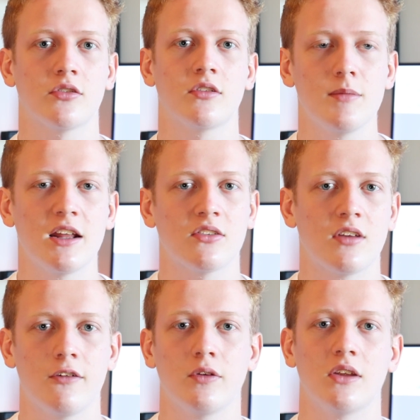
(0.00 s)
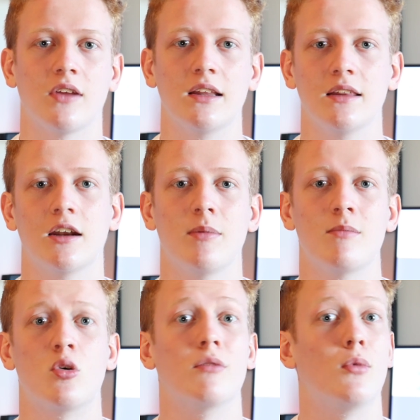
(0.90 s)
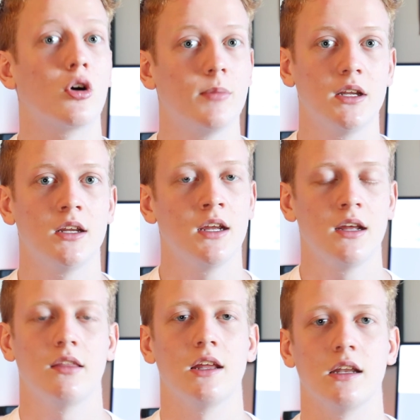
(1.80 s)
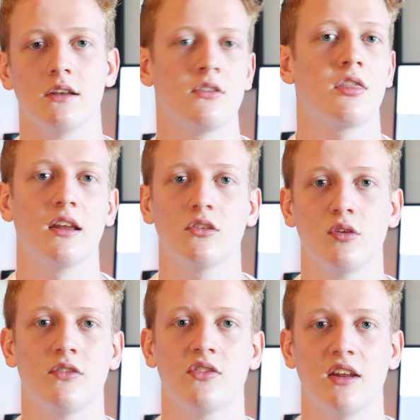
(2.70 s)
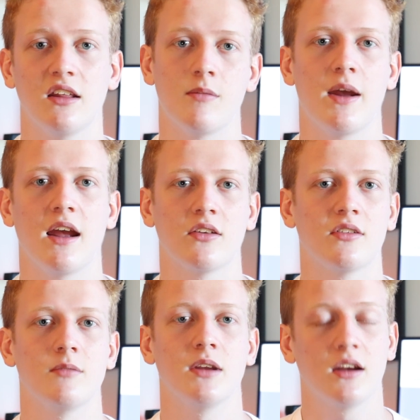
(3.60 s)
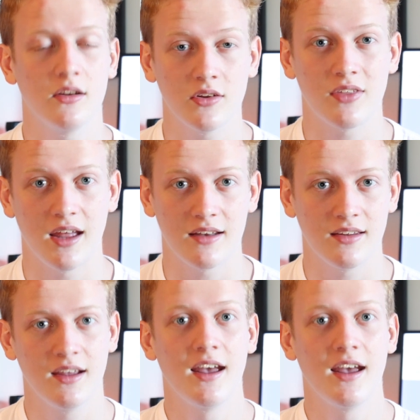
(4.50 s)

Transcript: Some of that stuff is a little bit more morbid than things we've seen in the past, and because of that,